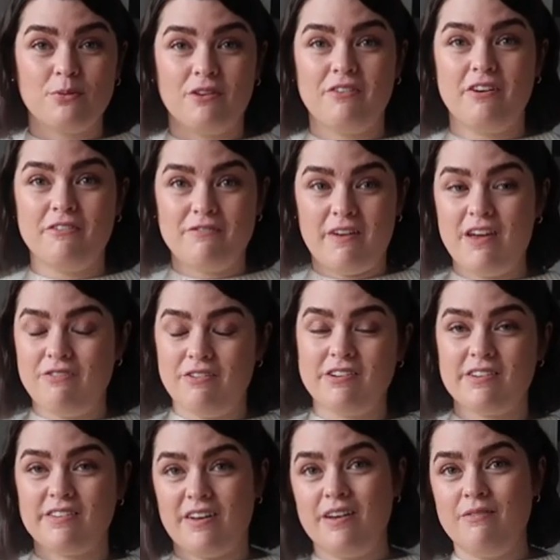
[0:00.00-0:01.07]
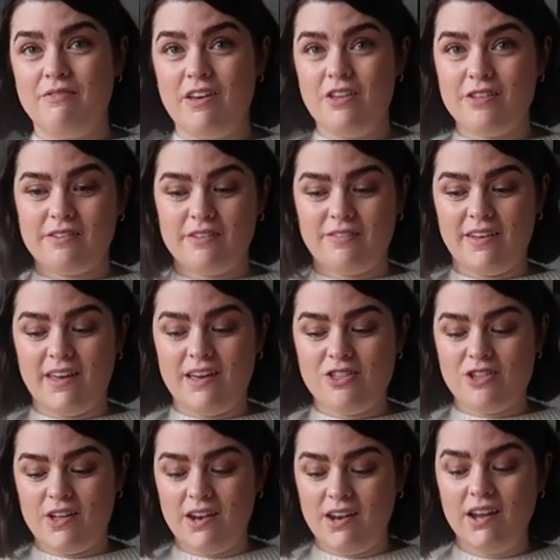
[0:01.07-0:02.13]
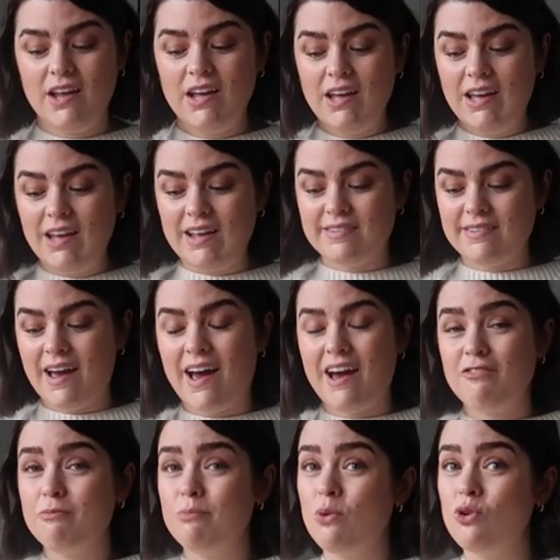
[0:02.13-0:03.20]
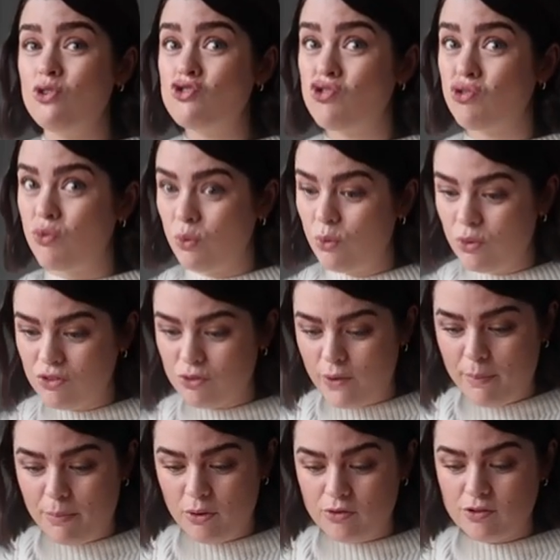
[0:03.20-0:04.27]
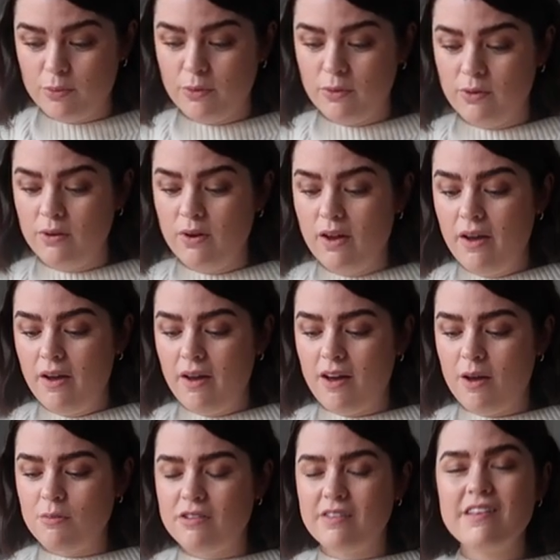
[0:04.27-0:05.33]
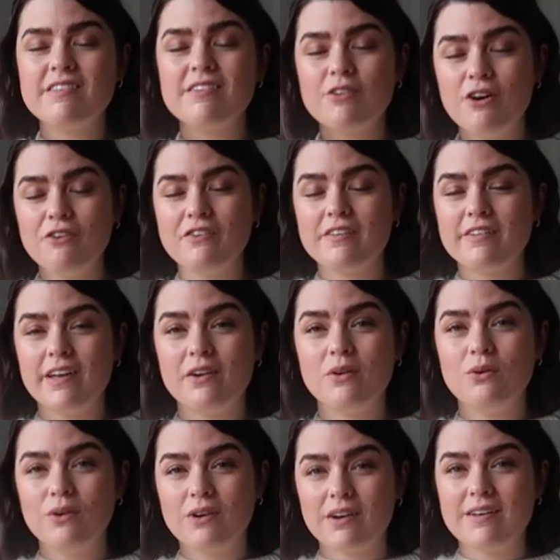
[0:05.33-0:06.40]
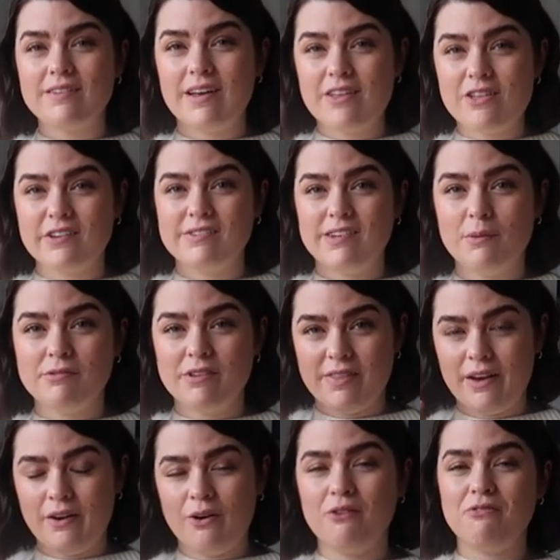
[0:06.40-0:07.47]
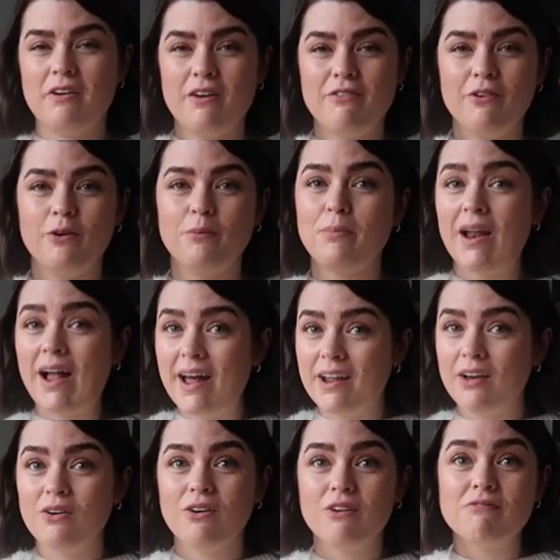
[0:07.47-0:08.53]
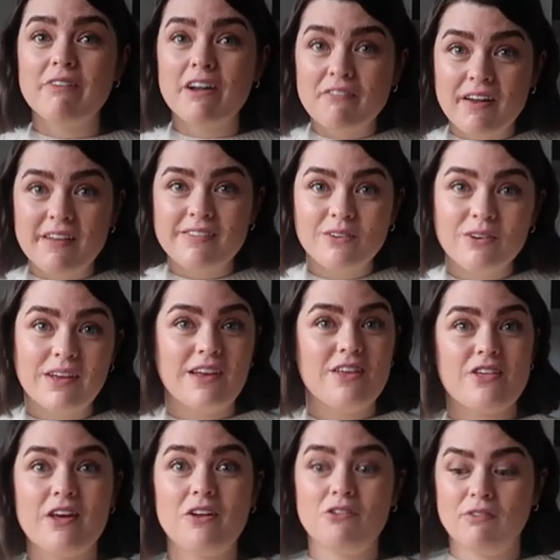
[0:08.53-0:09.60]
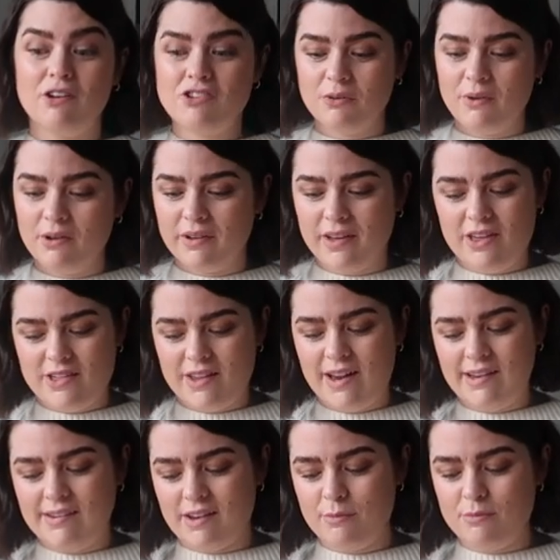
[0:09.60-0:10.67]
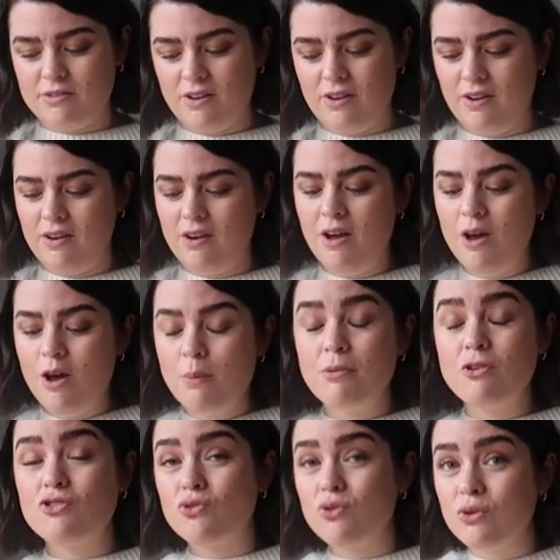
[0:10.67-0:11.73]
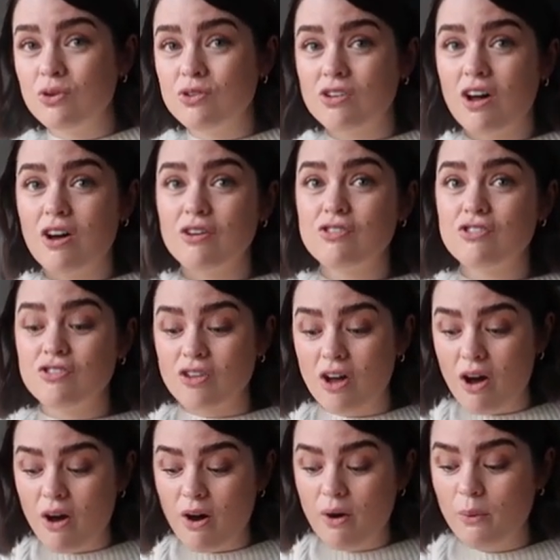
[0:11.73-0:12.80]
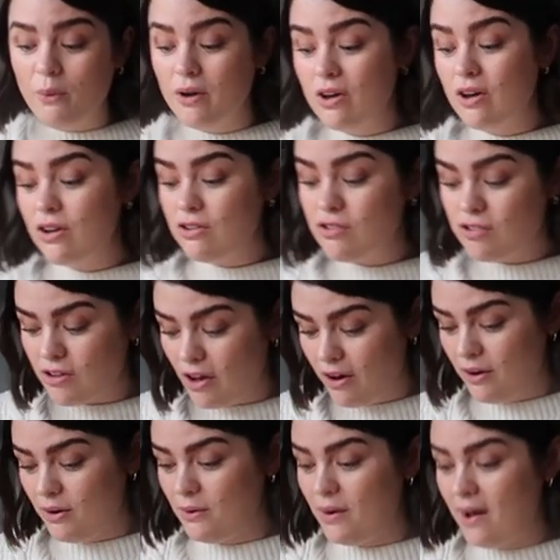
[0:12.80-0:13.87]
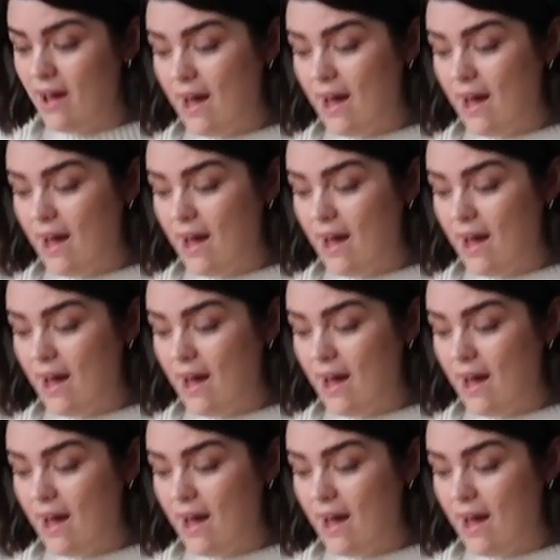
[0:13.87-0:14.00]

one of our favourite design features of the kitchen, is to have more drawers where possible. So this is obviously an organisation tip to think of if you're planning on renovating your kitchen or redoing your kitchen anytime soon. But drawers are so, so